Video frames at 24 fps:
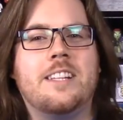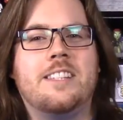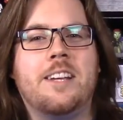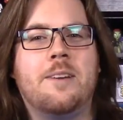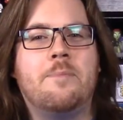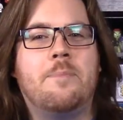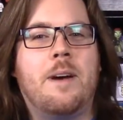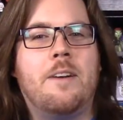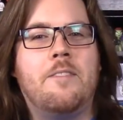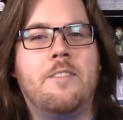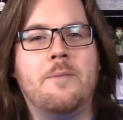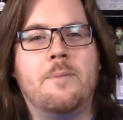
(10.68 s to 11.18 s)
What's
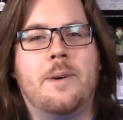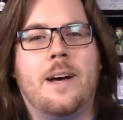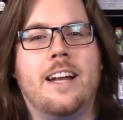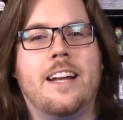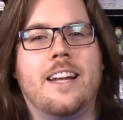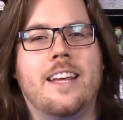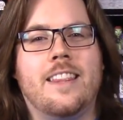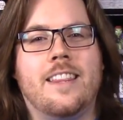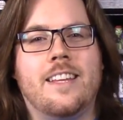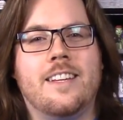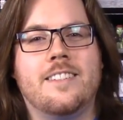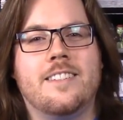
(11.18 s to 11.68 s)
up,
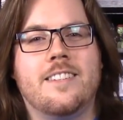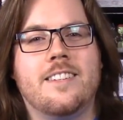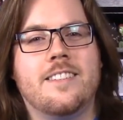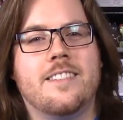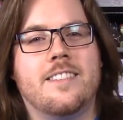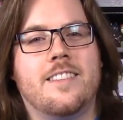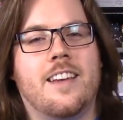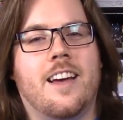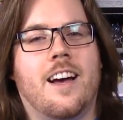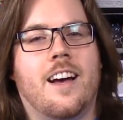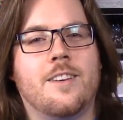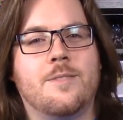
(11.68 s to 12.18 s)
everybody? This is
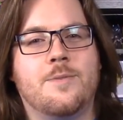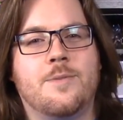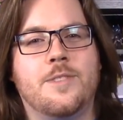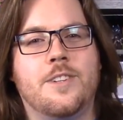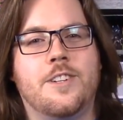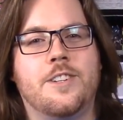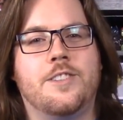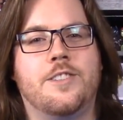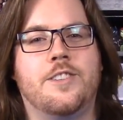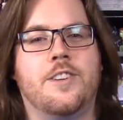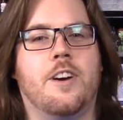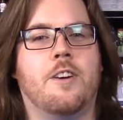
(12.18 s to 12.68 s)
the Awesome
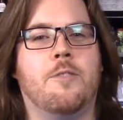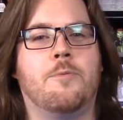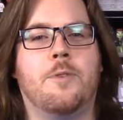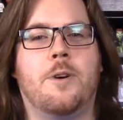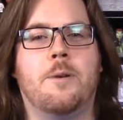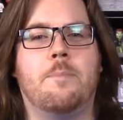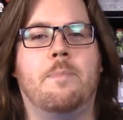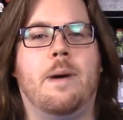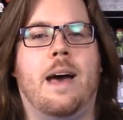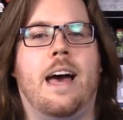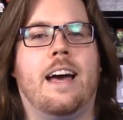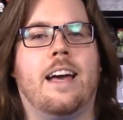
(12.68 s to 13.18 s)
Nerd Show, and
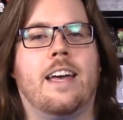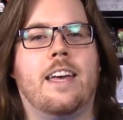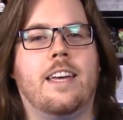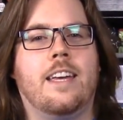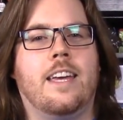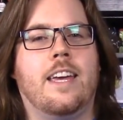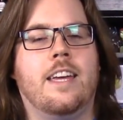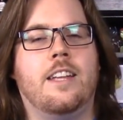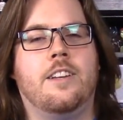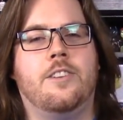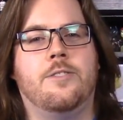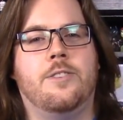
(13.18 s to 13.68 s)
we're back
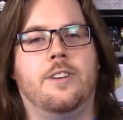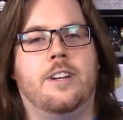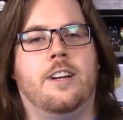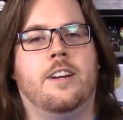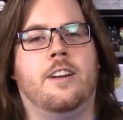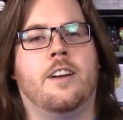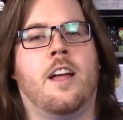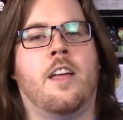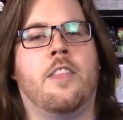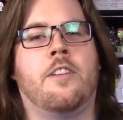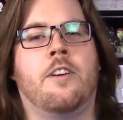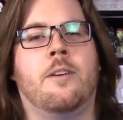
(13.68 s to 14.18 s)
again doing
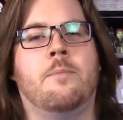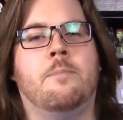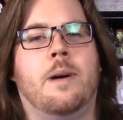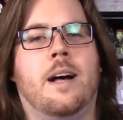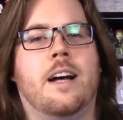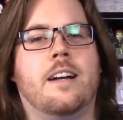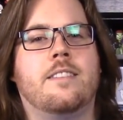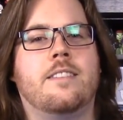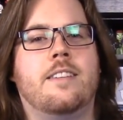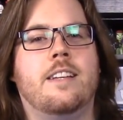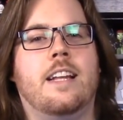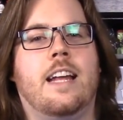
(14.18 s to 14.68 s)
another
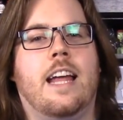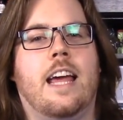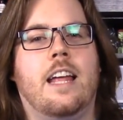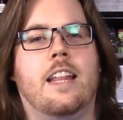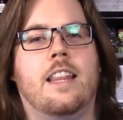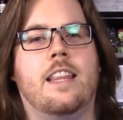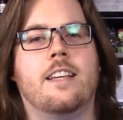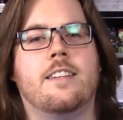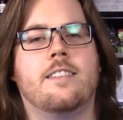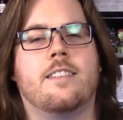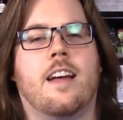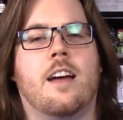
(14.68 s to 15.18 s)
unboxing.
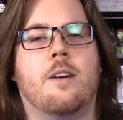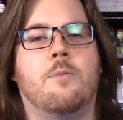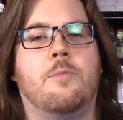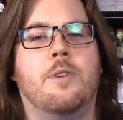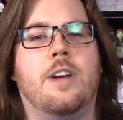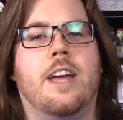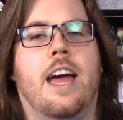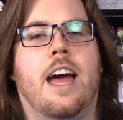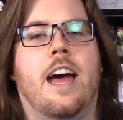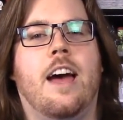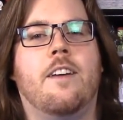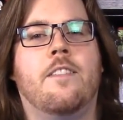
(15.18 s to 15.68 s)
And this time
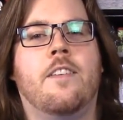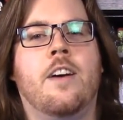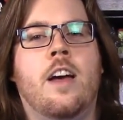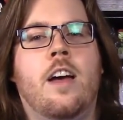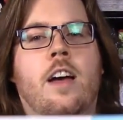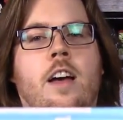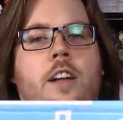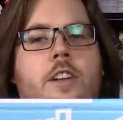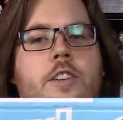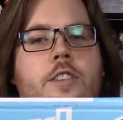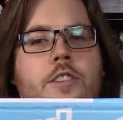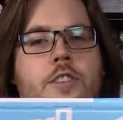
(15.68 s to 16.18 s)
we have
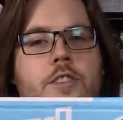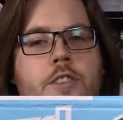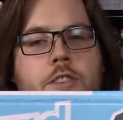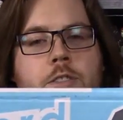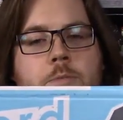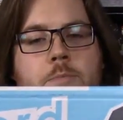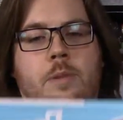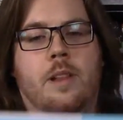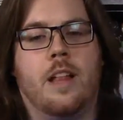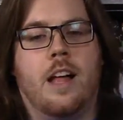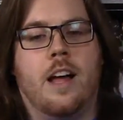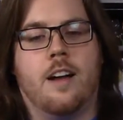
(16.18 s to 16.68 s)

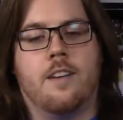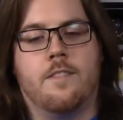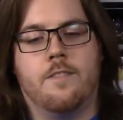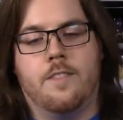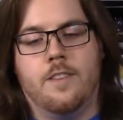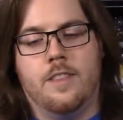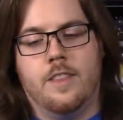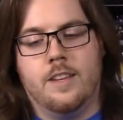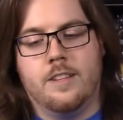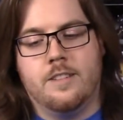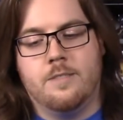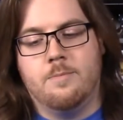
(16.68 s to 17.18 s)
Nerd Block
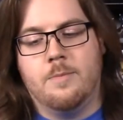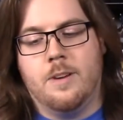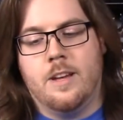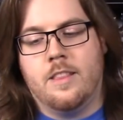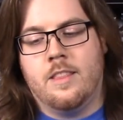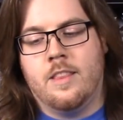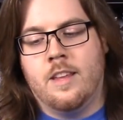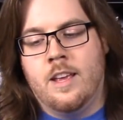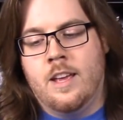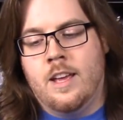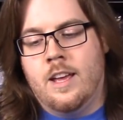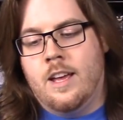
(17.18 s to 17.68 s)
for this
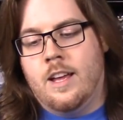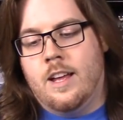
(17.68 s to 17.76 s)
month.